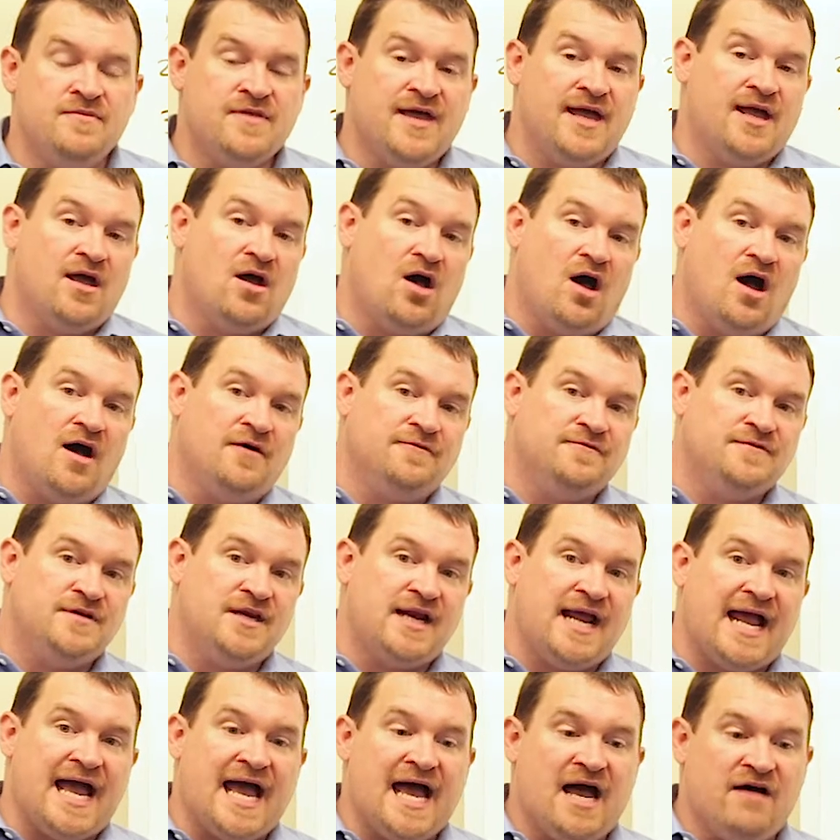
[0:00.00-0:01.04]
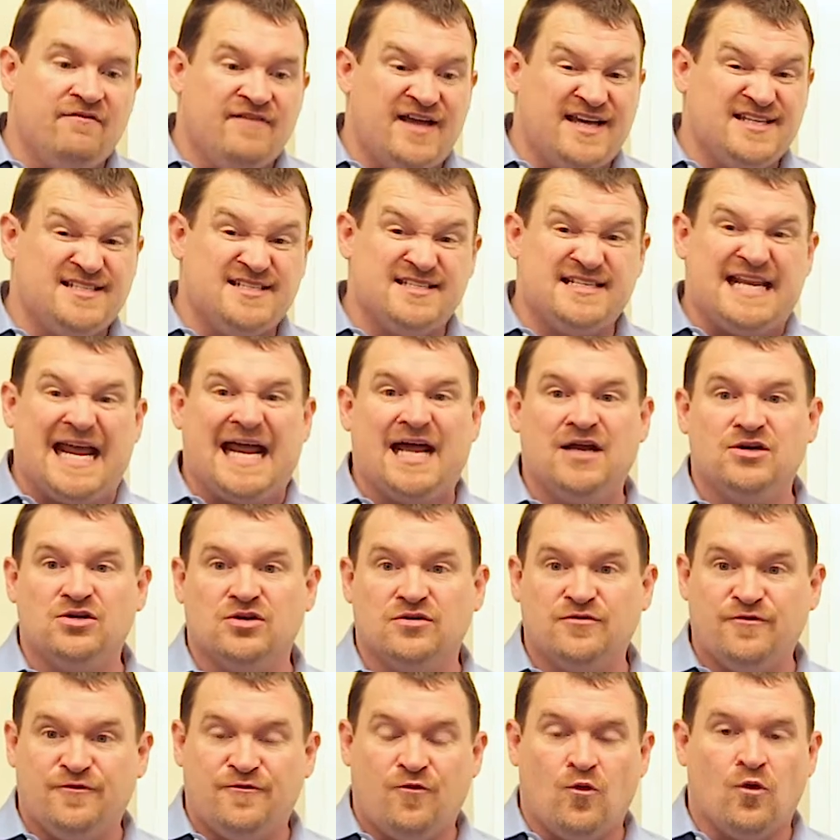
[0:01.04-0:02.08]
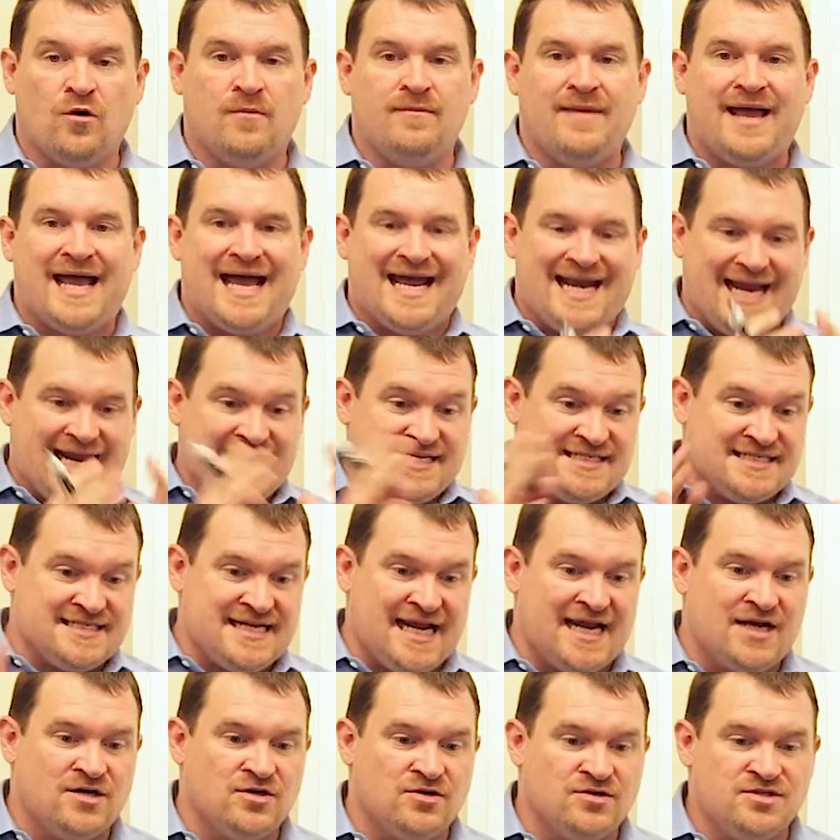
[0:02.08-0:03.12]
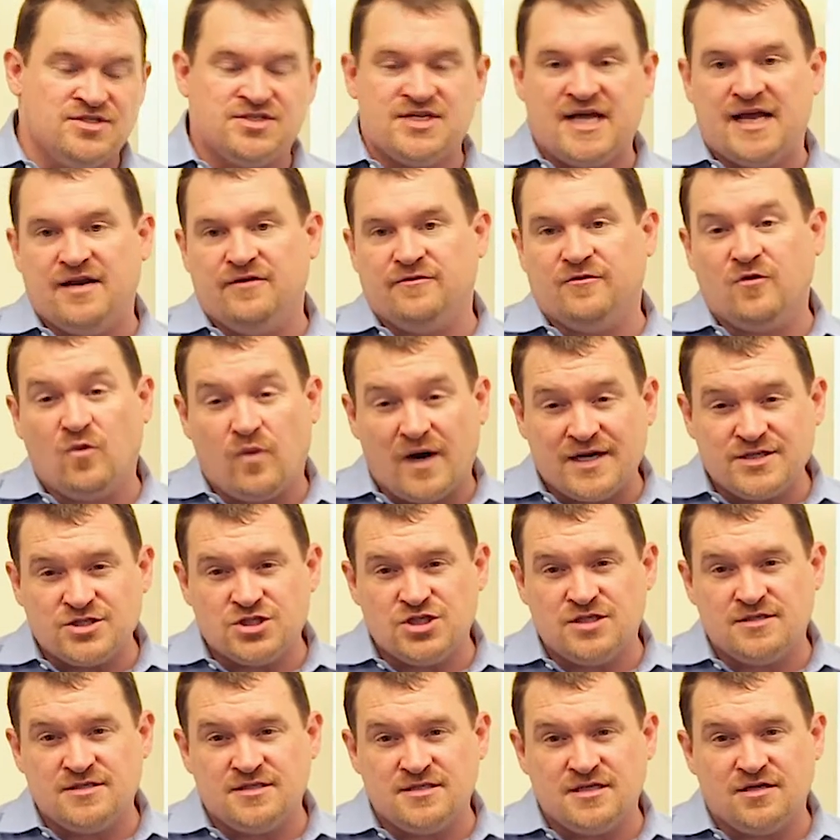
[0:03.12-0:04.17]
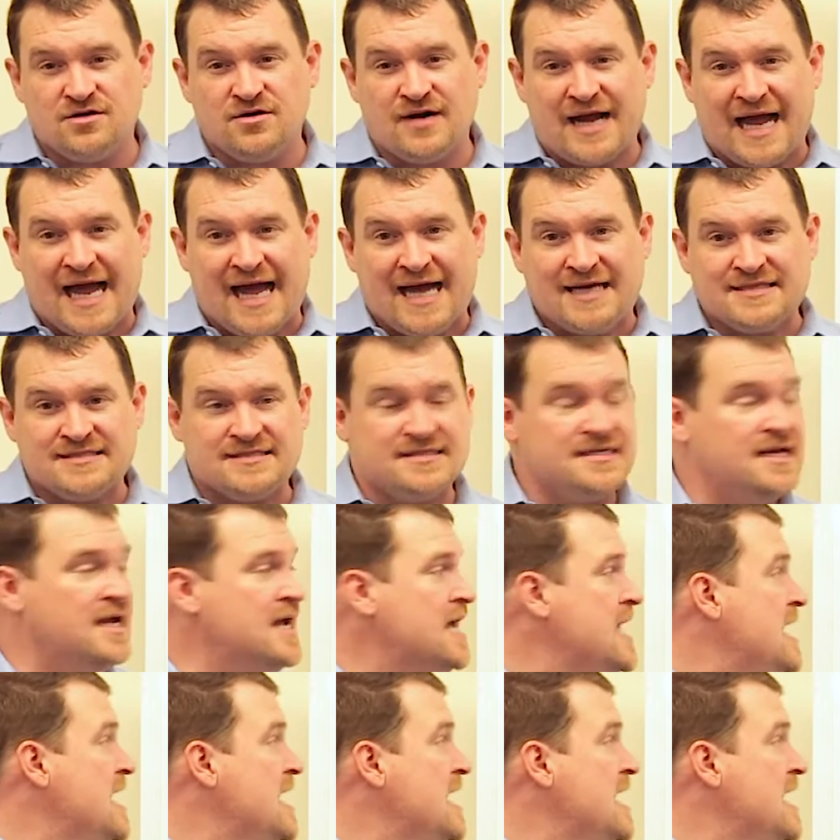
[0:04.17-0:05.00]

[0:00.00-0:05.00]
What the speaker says: They often have a standard format, a standard set of questions that are asked.